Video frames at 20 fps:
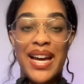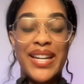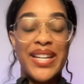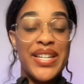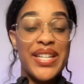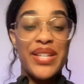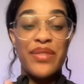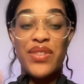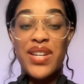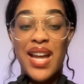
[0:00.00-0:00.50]
It
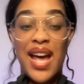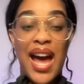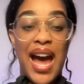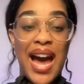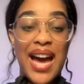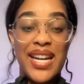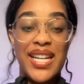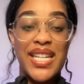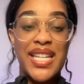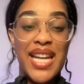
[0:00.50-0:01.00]
even
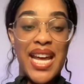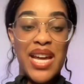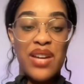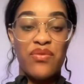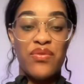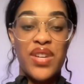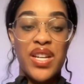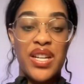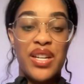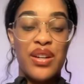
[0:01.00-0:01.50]
added a
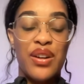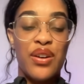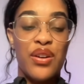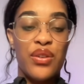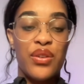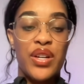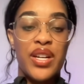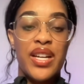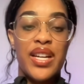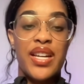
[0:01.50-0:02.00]
video,